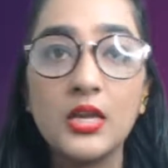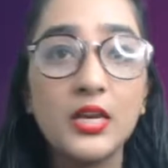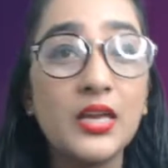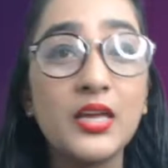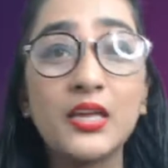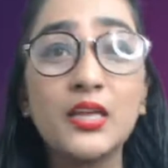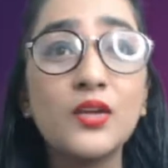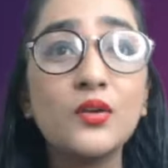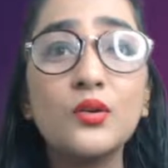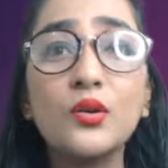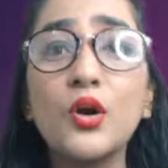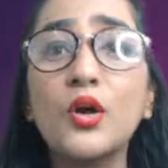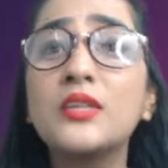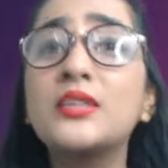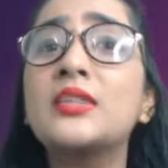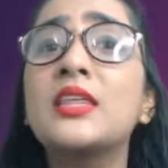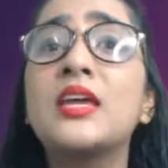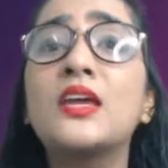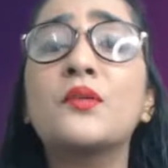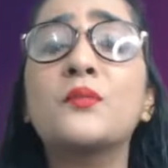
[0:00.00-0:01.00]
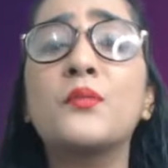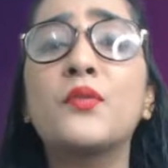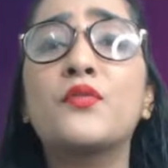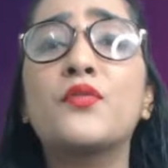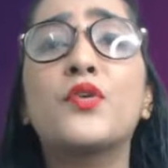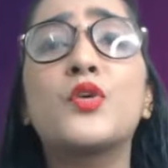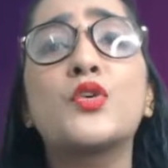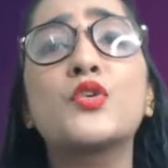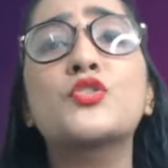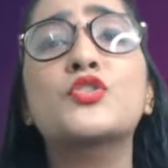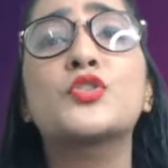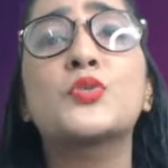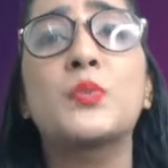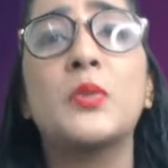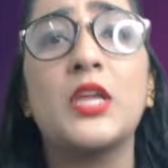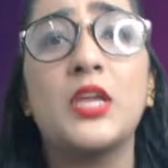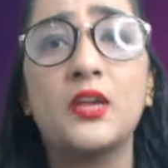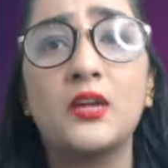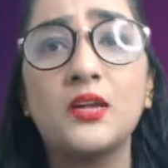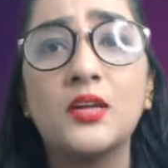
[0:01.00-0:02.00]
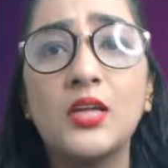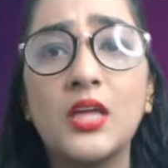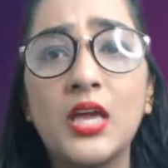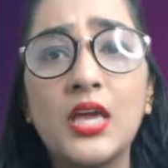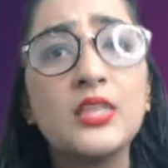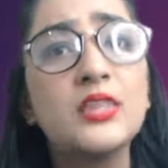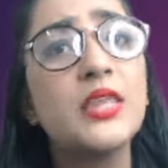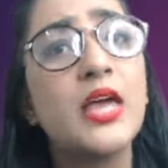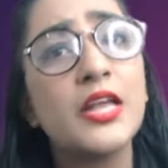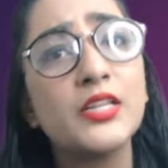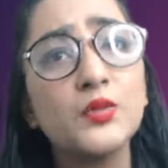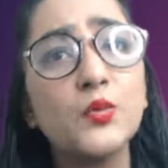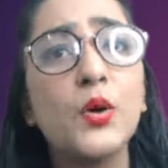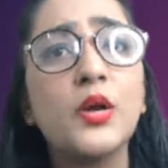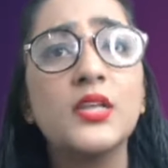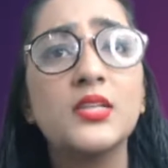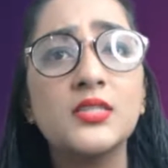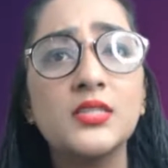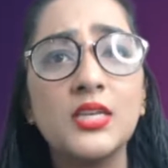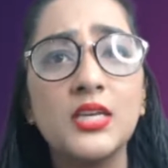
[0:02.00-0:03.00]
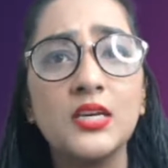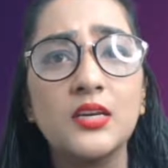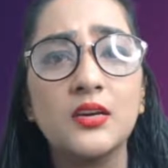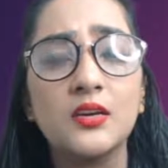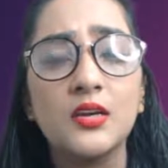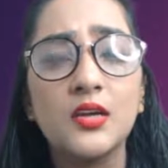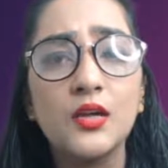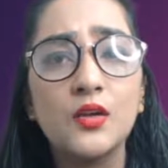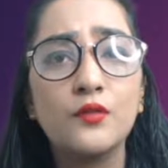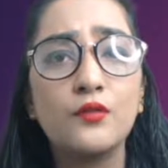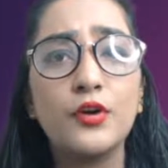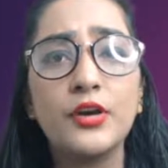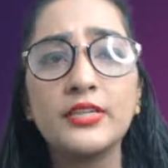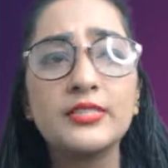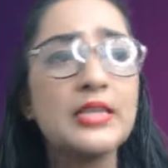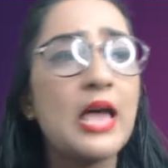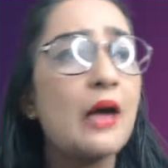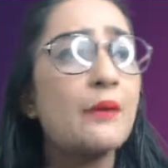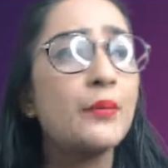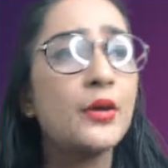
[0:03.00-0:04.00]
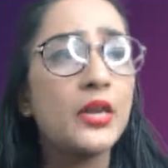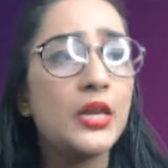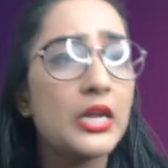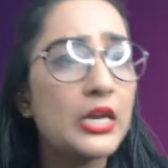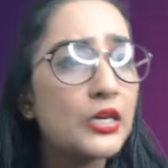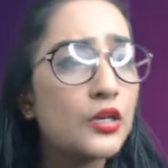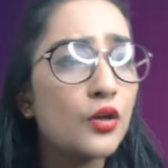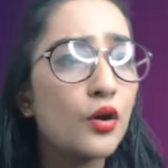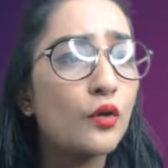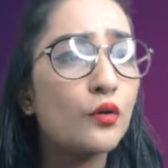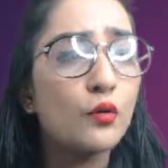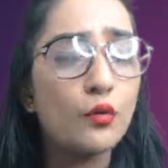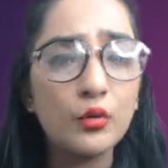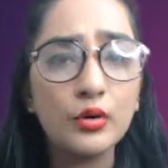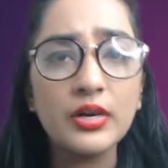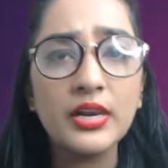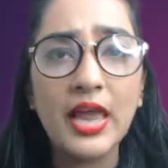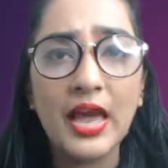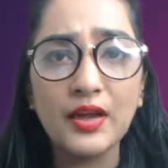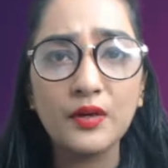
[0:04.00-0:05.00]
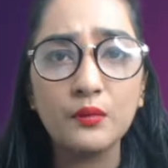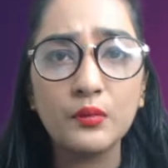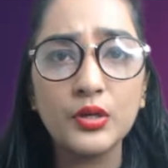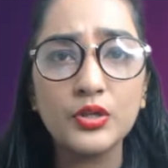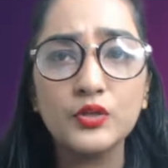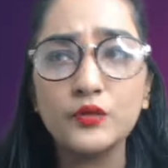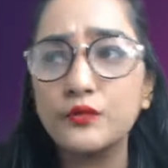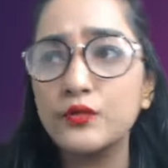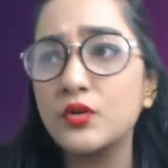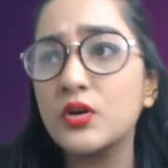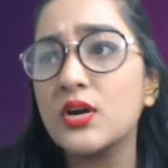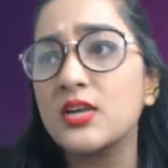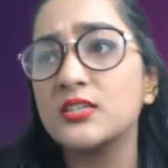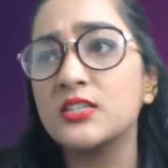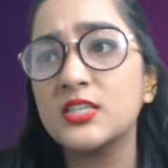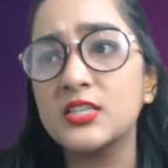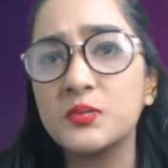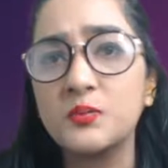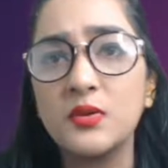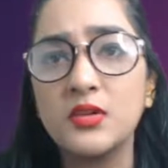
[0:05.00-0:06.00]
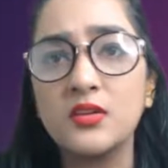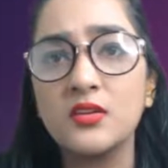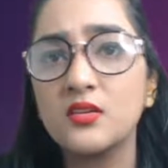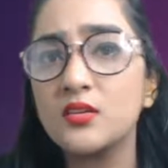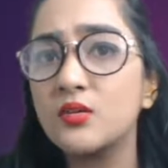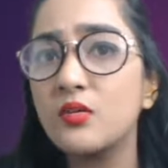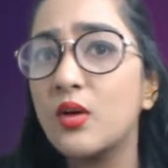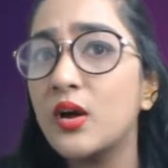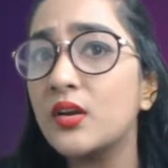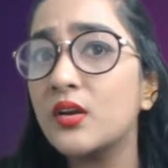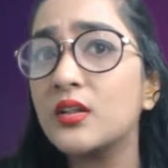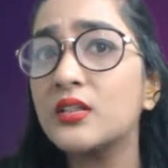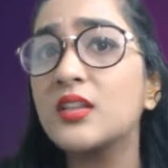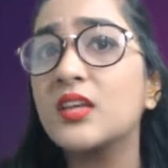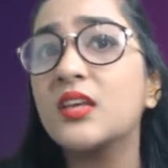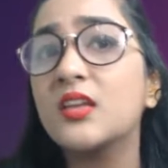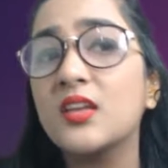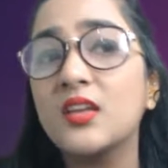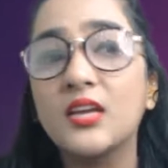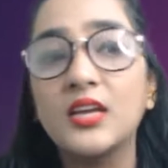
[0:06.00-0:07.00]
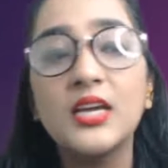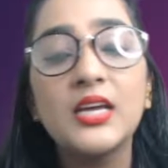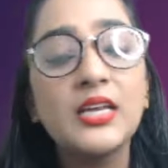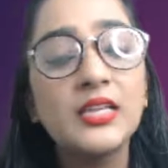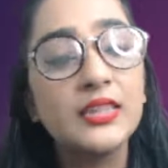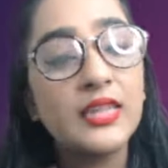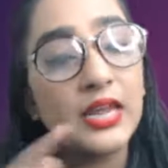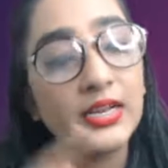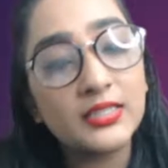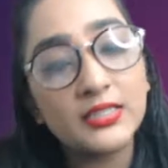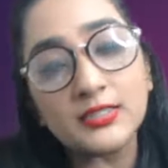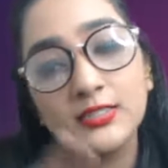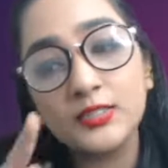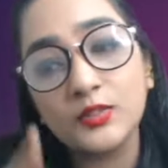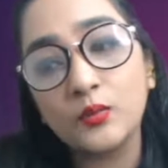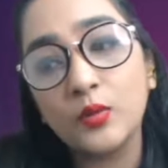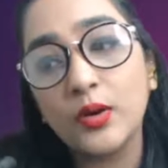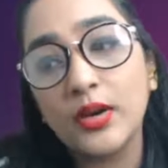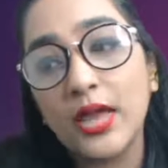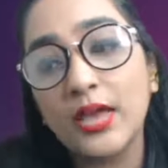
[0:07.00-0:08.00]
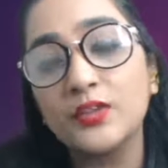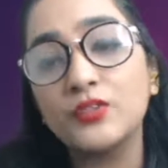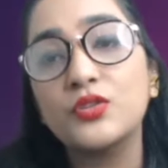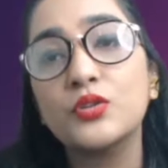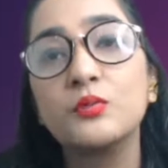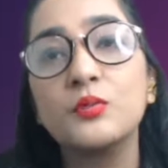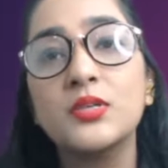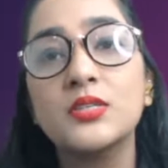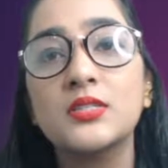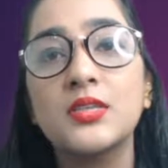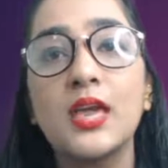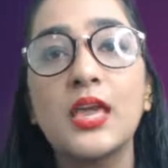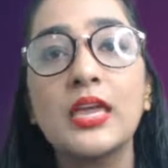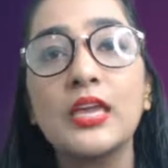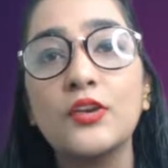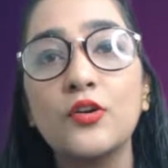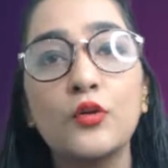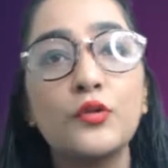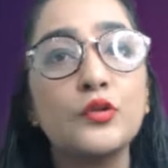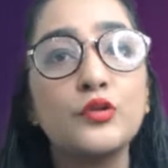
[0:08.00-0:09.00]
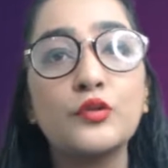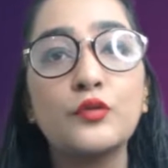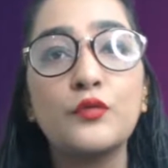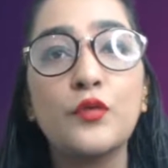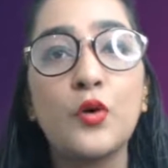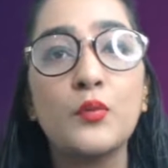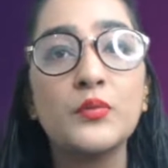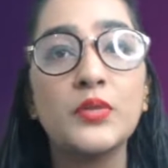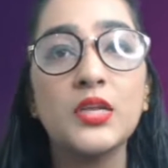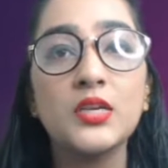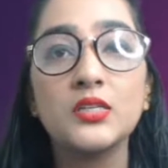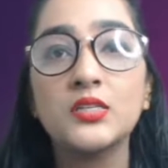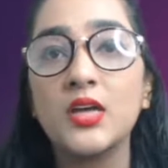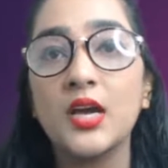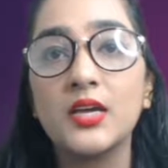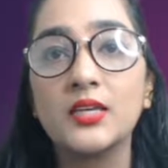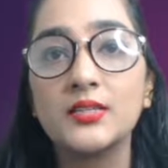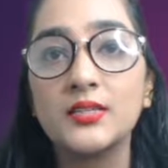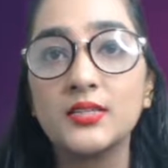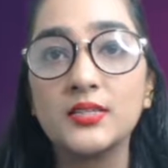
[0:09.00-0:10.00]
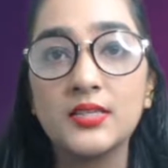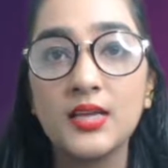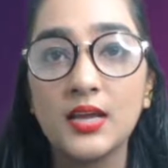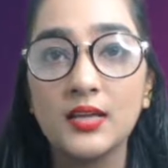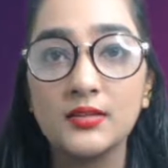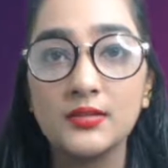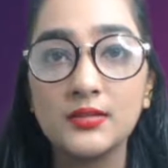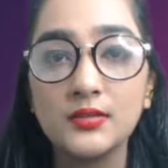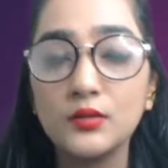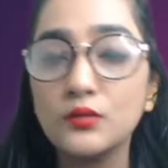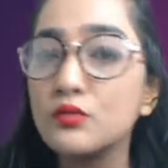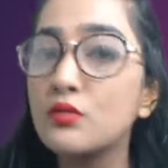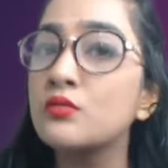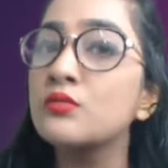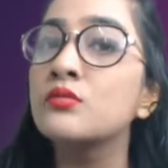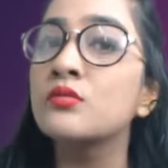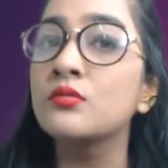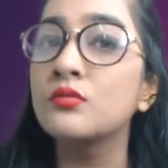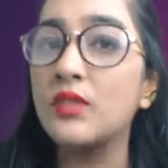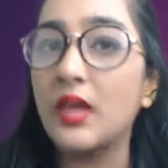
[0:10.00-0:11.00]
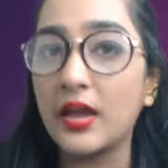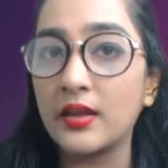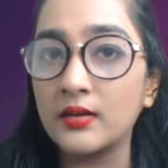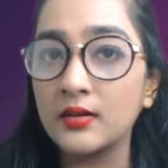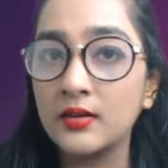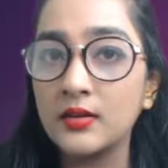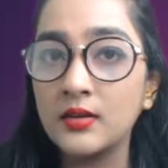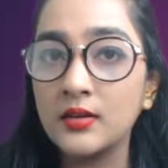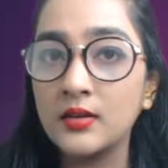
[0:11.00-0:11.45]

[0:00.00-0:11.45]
Like you'll not think before you speak. And that's what is needed. For example, in your own language, if you guys are speaking, you are not thinking that this is what I should be saying in order to form the entire sentence. You don't do that.